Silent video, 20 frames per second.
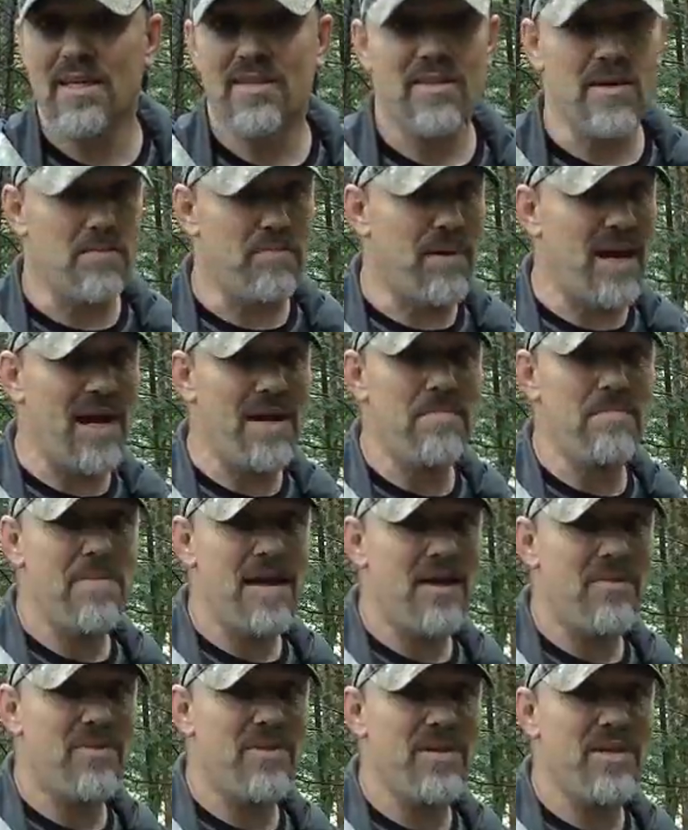The button
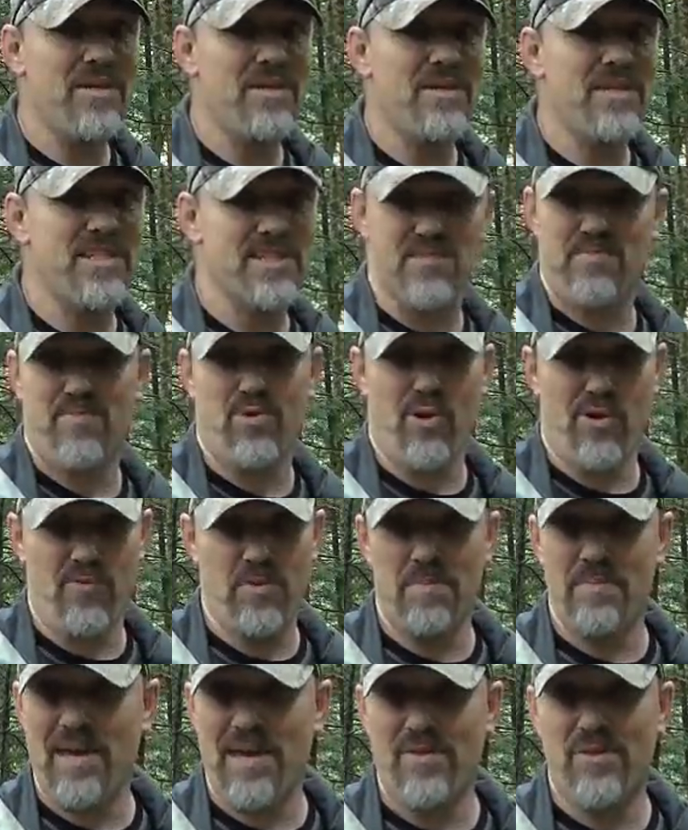method is a
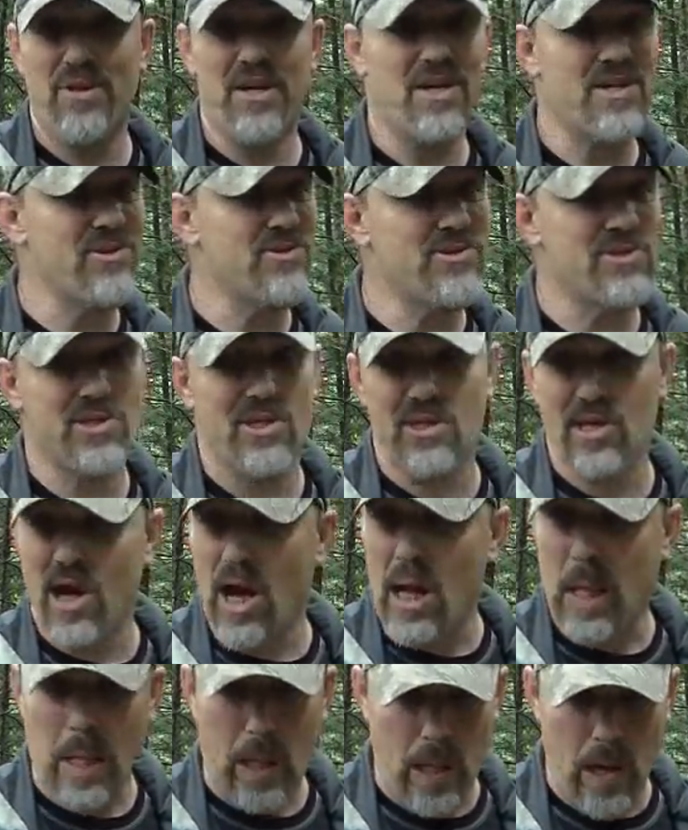proven method. I use it
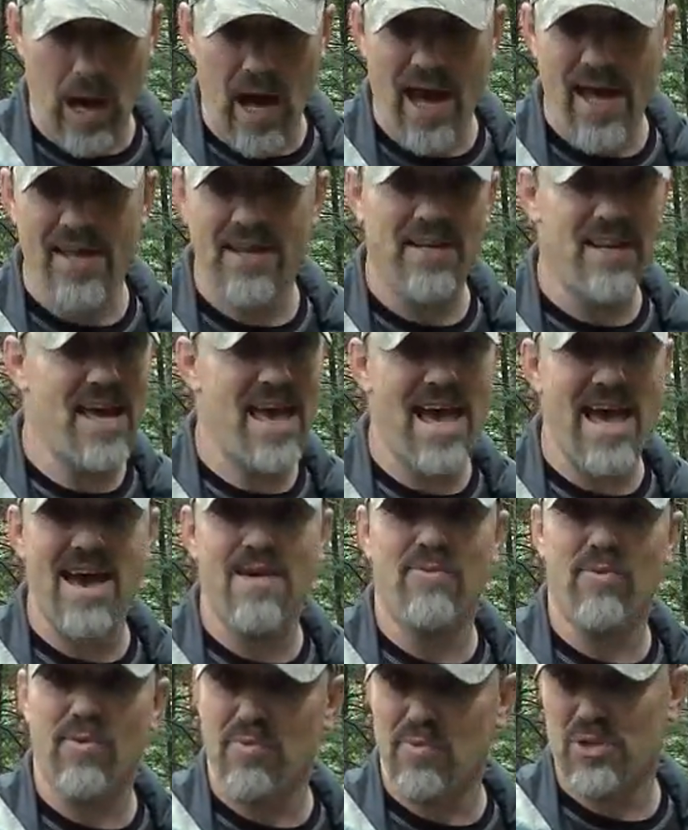a lot and
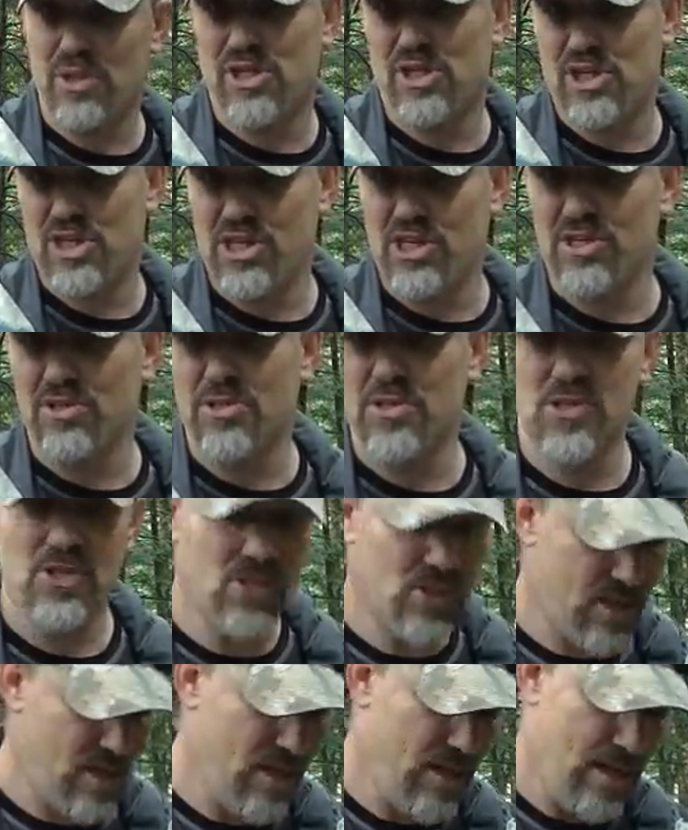have over the years.
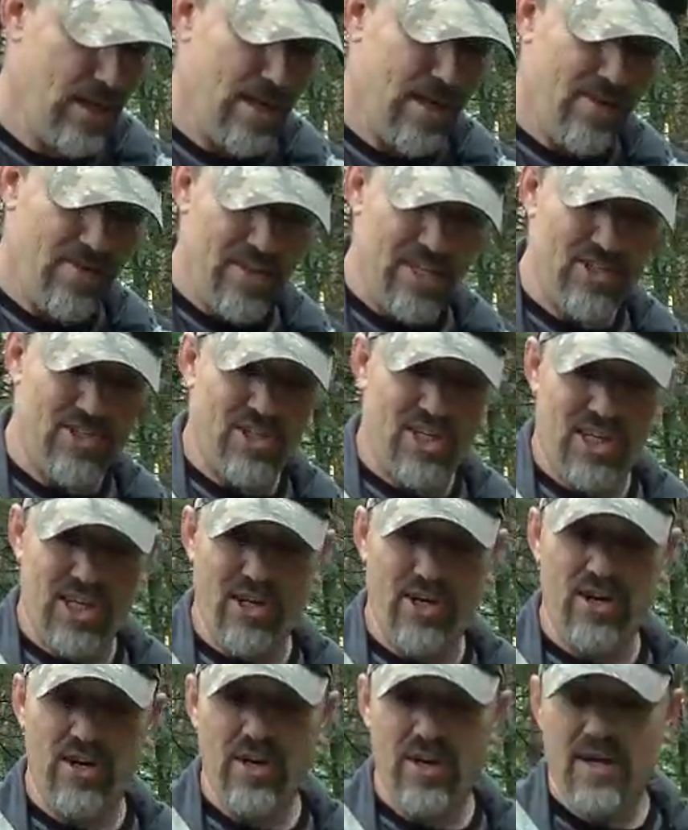This
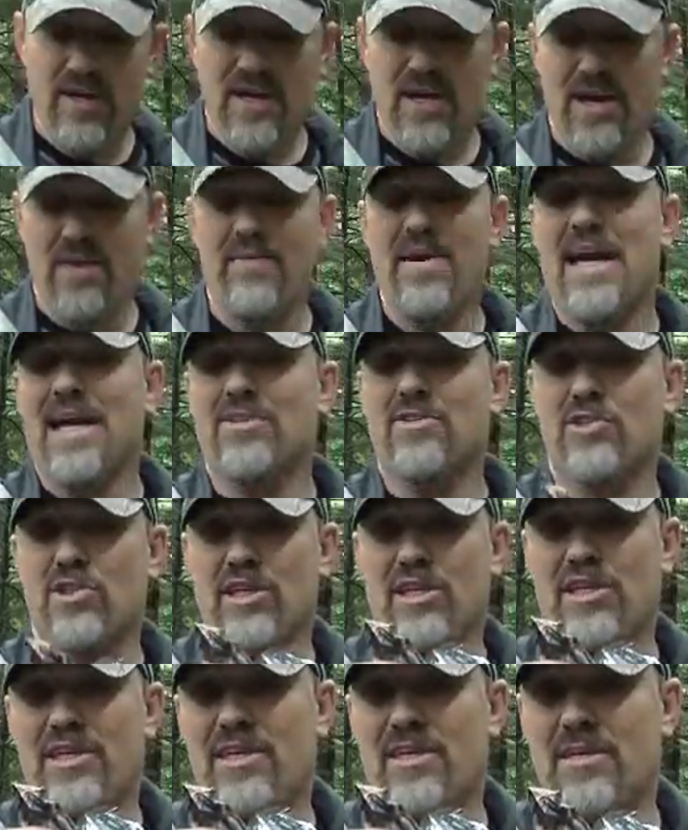here, I've
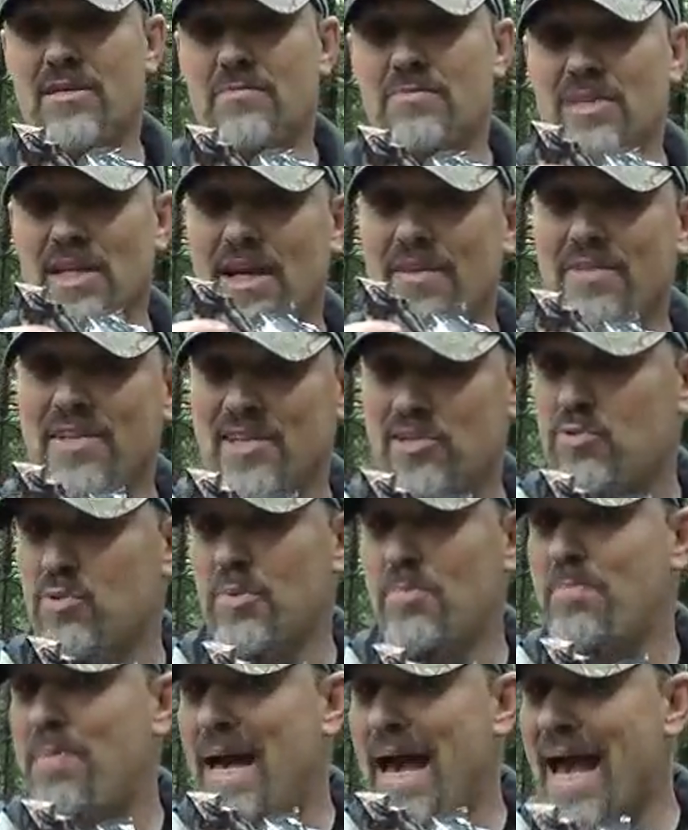actually done this
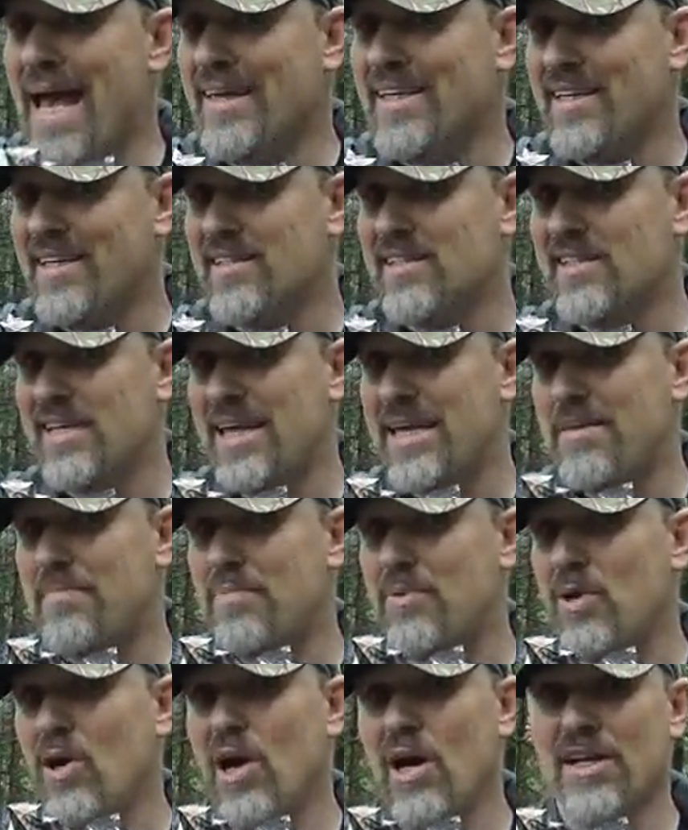with packing tape
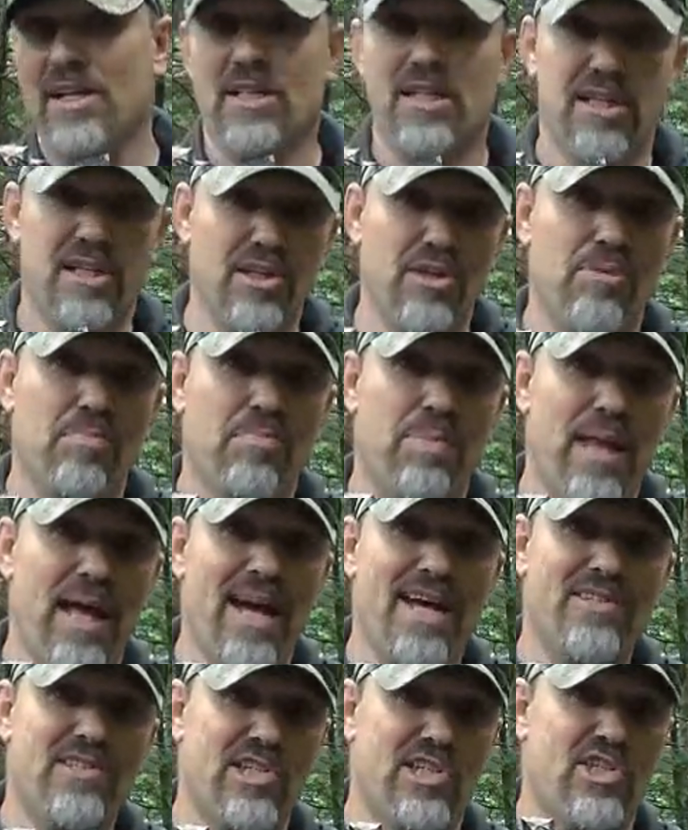on a clear
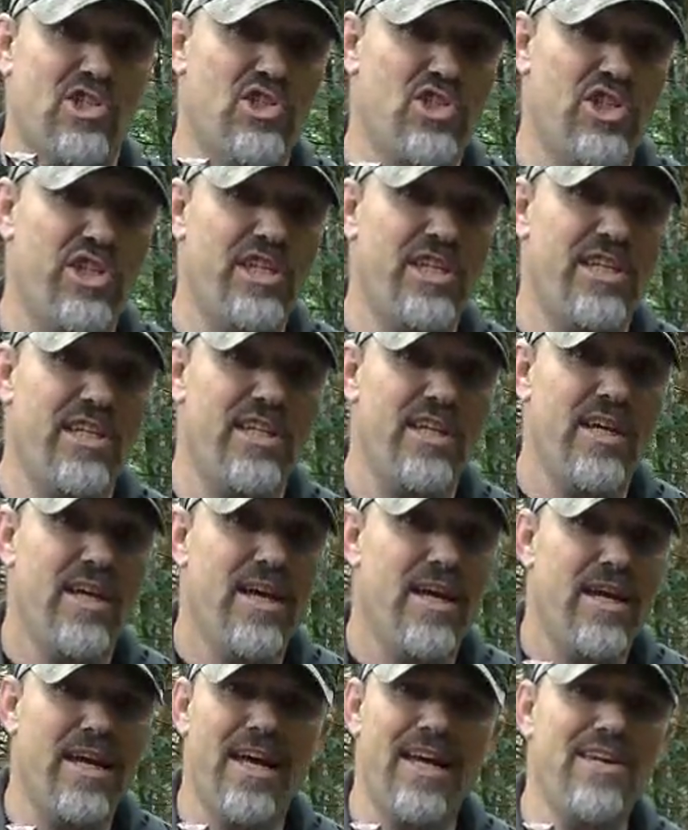plastic sheet,
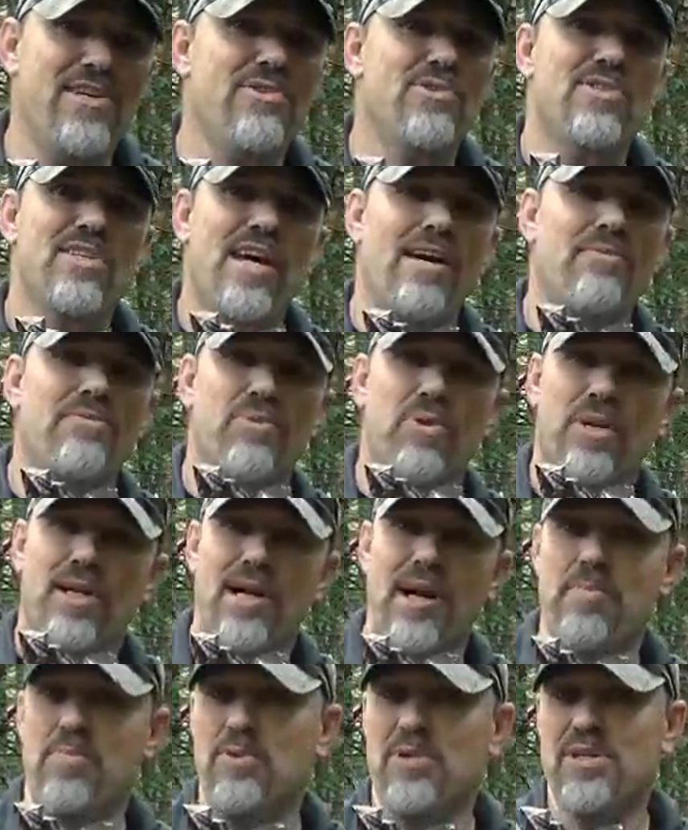and I used that for a
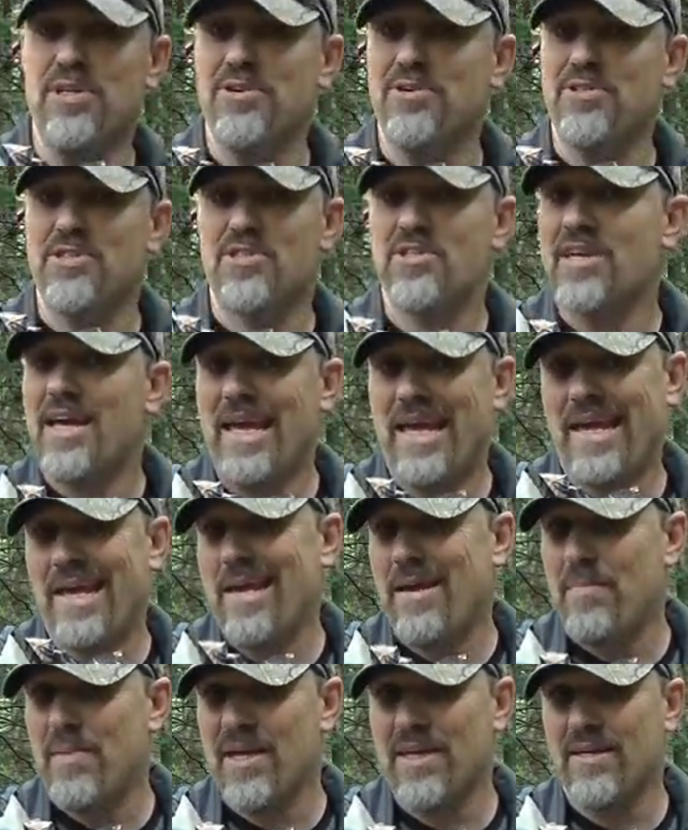couple years as a
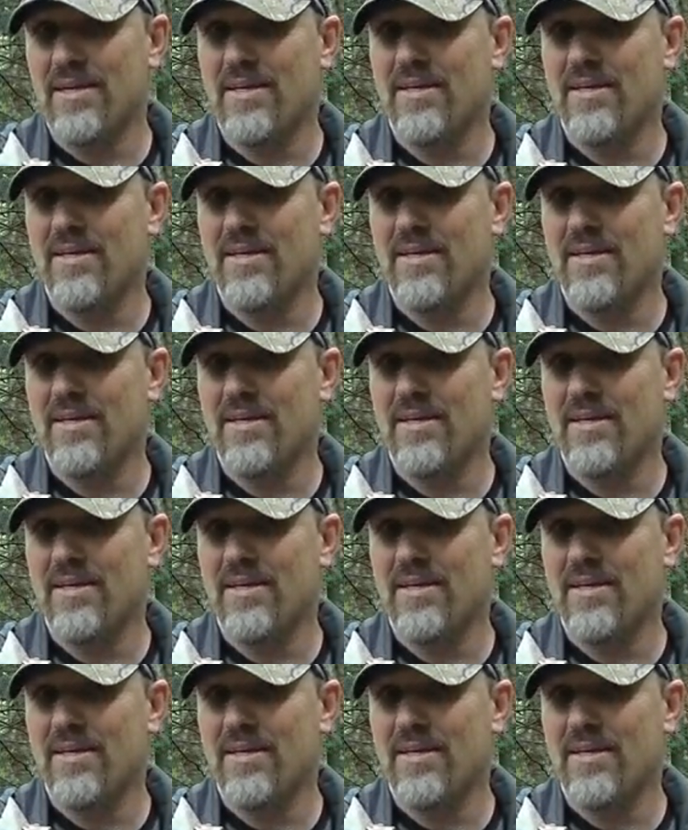hammock,